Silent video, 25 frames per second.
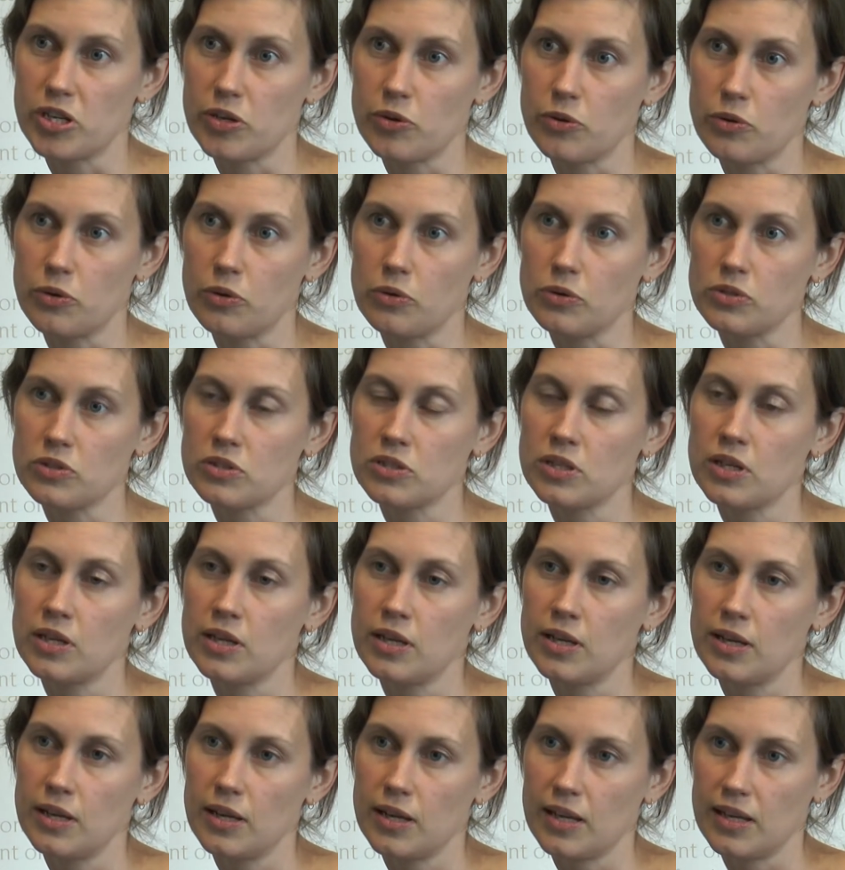course
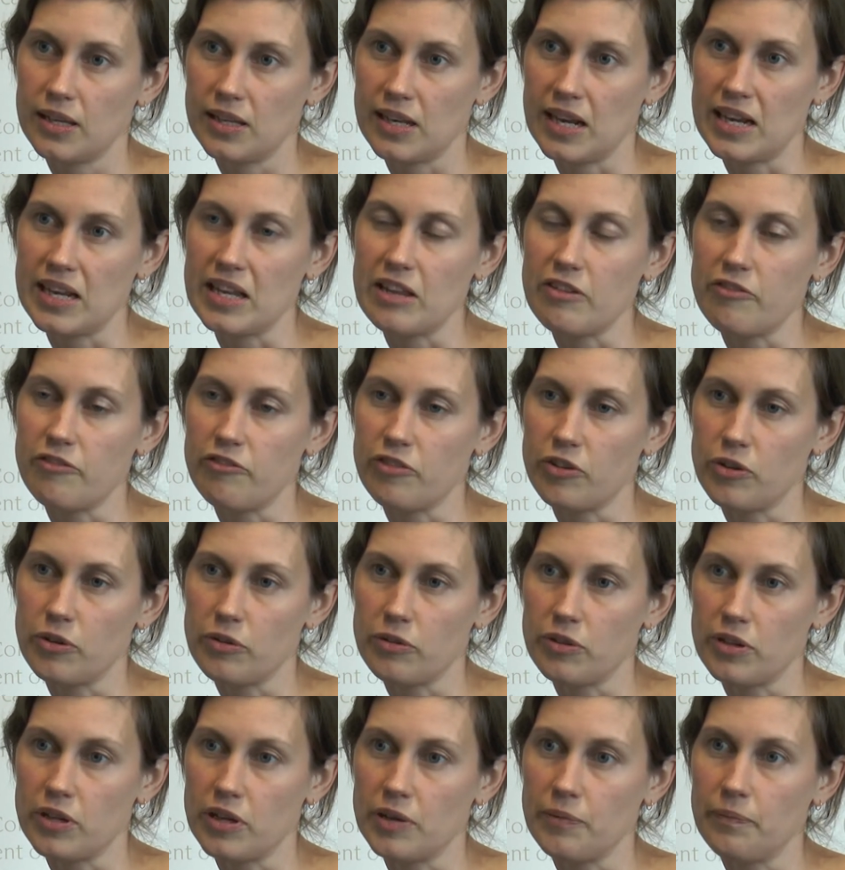and any
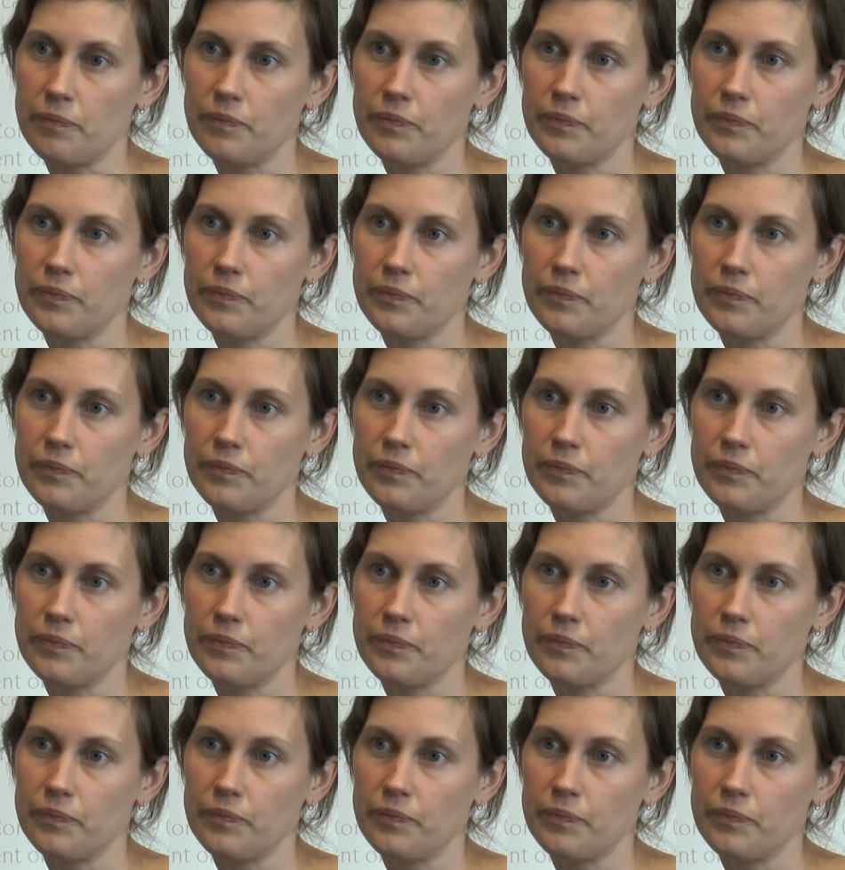further